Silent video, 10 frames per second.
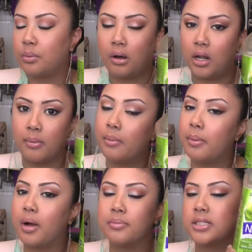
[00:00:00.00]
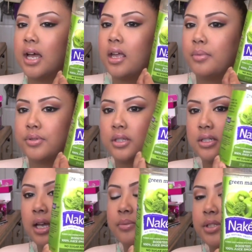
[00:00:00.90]
worrying about my mom's diet most of the
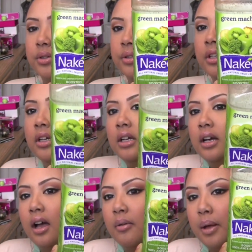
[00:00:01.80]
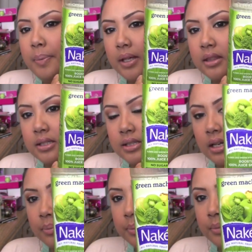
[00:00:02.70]
time. So um, I picked this
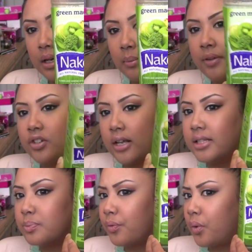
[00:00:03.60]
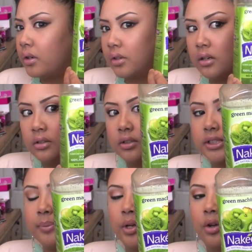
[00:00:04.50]
up. Um, I've tried this before a long, long
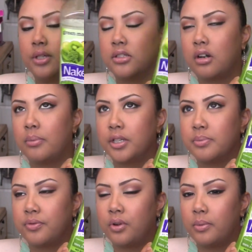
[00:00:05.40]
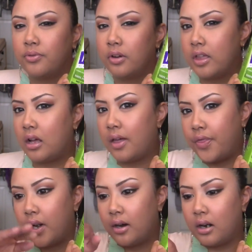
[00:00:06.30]
time ago at Starbucks before, before they
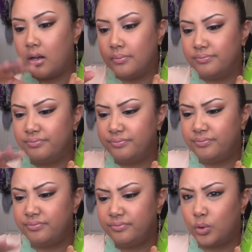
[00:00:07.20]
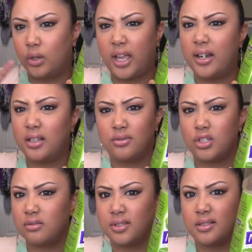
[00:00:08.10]
got their um, organic
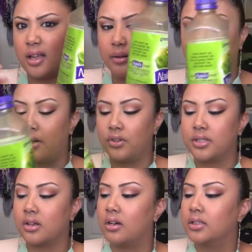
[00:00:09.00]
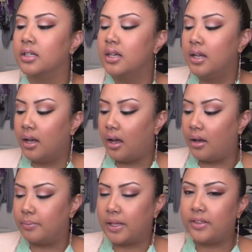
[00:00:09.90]
juice line, whatever it's called.
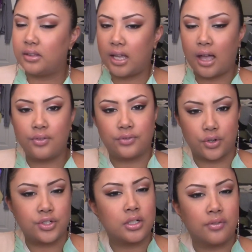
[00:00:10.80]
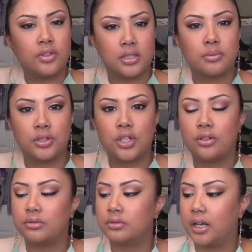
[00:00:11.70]
Um, I think they have a version of this one
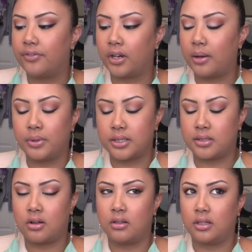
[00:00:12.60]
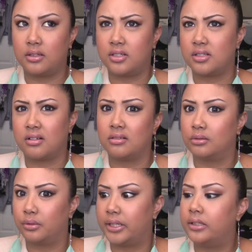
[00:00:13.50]
though. I forget what it's called. I think it's just
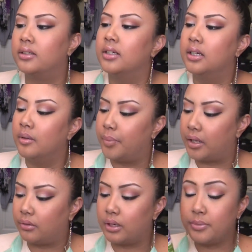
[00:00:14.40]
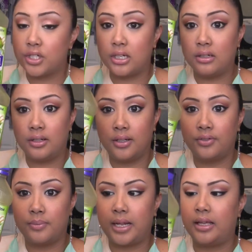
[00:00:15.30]
called Green. But Green Machine
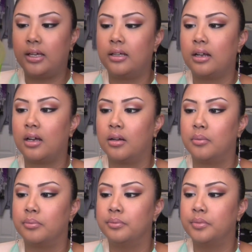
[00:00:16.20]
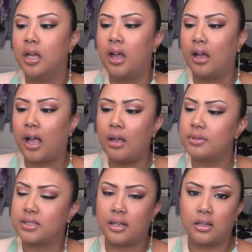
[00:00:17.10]
from Naked. Um, a guy I
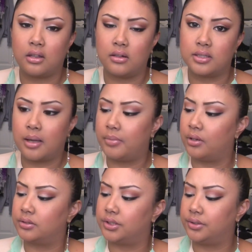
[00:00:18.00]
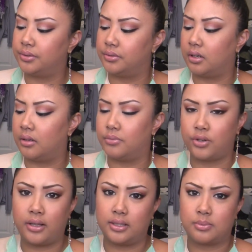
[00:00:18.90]
was dating a long time ago too um,
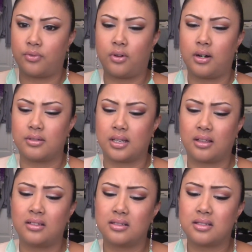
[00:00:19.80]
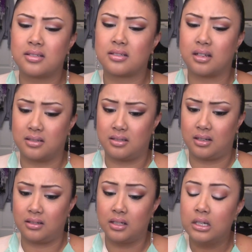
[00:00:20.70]
drank this before, and I was like, that looks
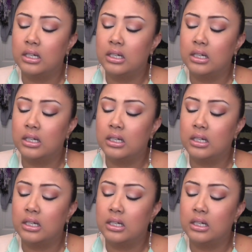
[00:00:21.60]
disgusting.